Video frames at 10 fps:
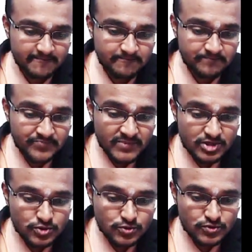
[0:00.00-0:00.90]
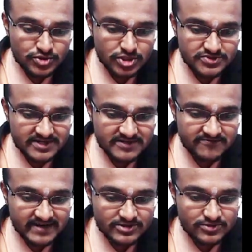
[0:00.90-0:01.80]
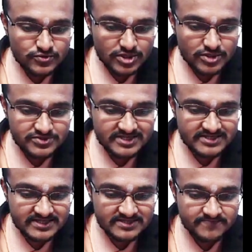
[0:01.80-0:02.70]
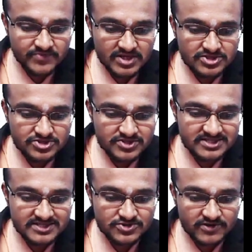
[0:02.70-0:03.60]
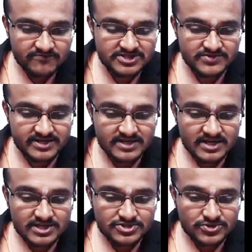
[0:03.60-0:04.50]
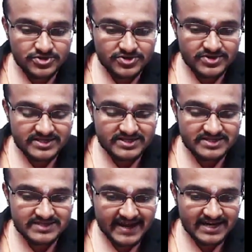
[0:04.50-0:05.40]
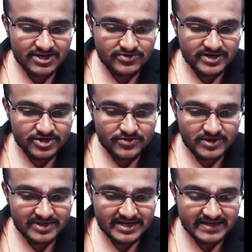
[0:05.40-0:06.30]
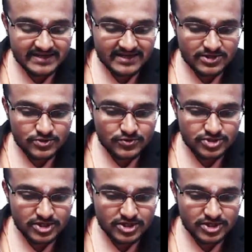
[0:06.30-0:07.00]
2005 to 2006. So this is your first unit. So in the second unit you will be taking